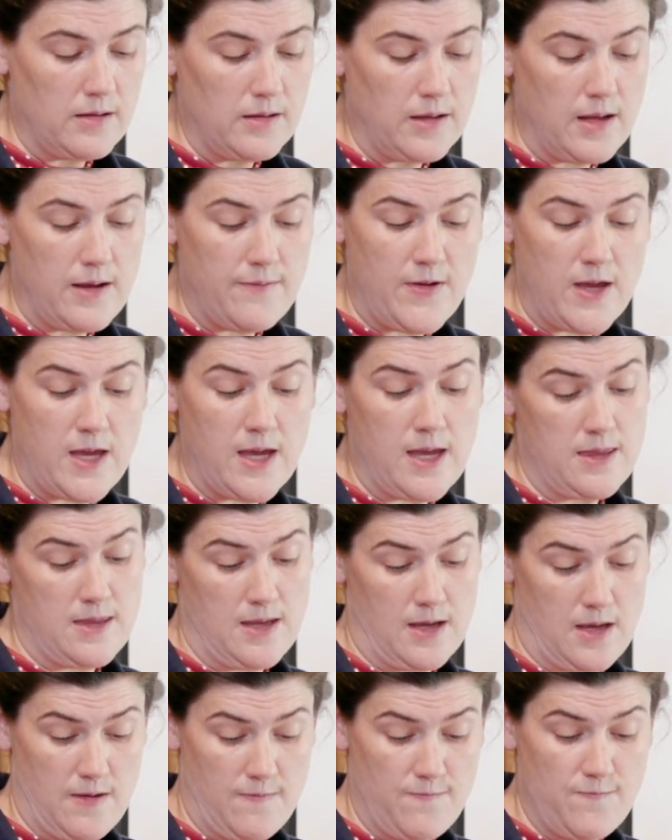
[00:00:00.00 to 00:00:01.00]
living
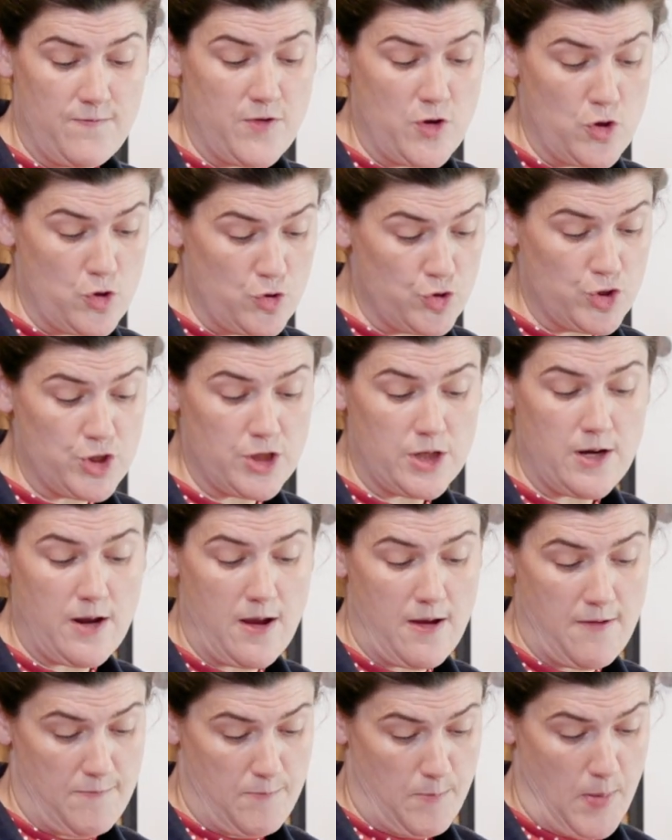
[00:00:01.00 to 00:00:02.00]
in the confusion
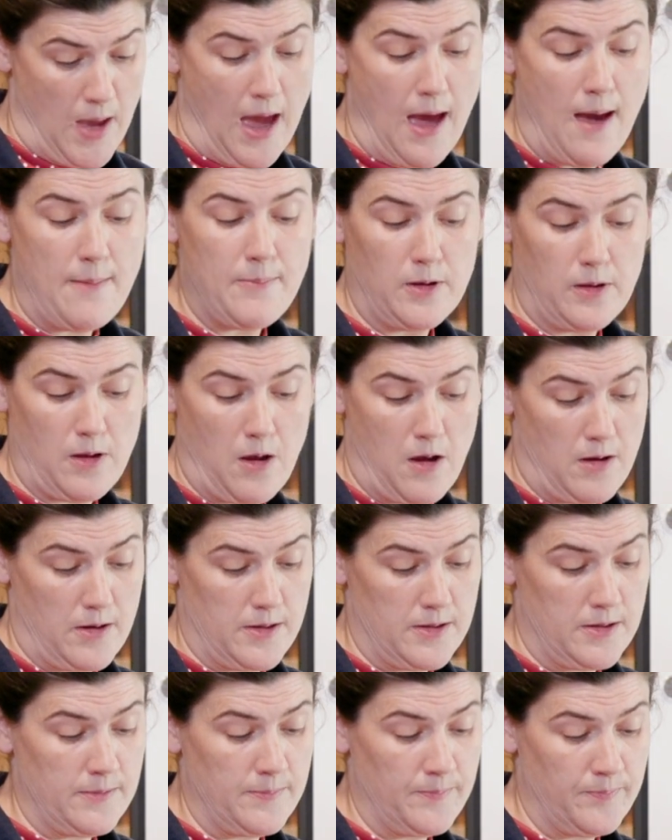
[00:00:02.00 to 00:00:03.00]
of
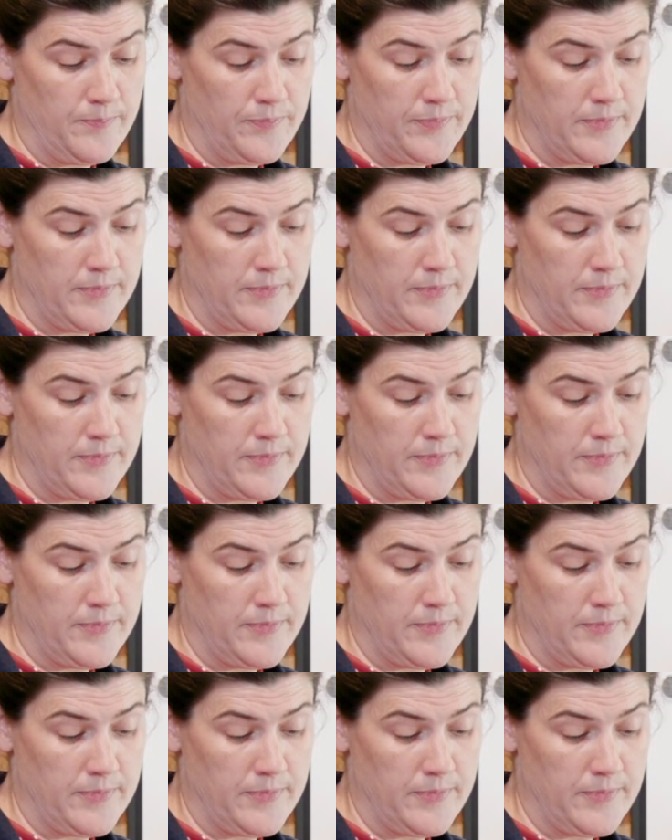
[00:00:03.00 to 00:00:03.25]
Babylon